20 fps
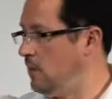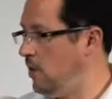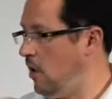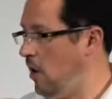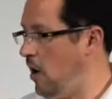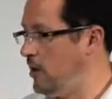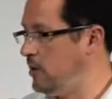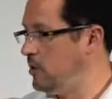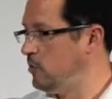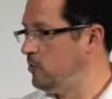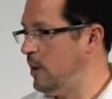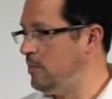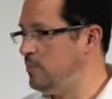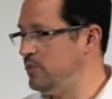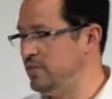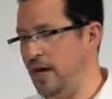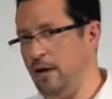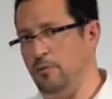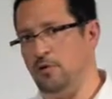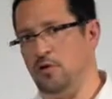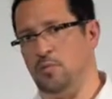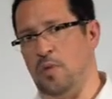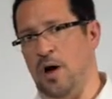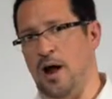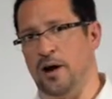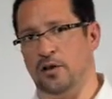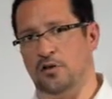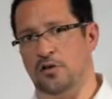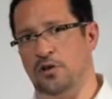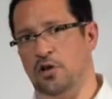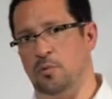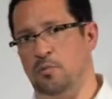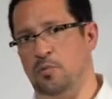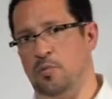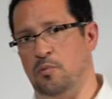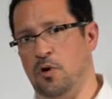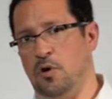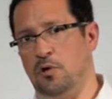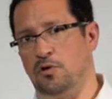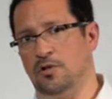on your website, responding to your
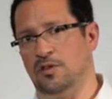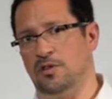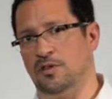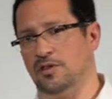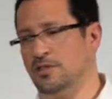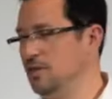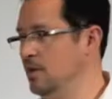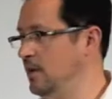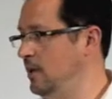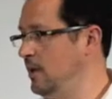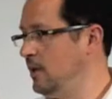promotions.